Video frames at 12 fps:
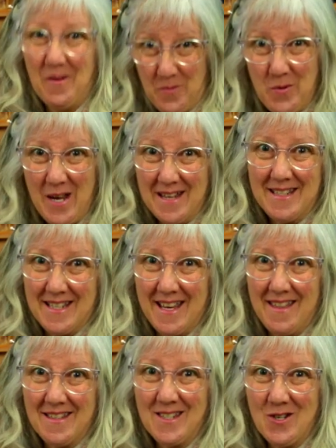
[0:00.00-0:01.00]
We'll get
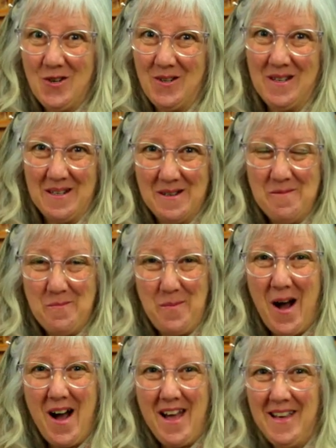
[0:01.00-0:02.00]
together soon.
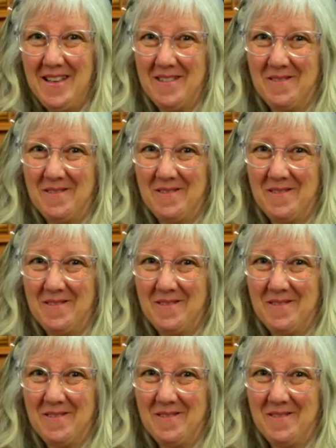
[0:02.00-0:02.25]
Bye.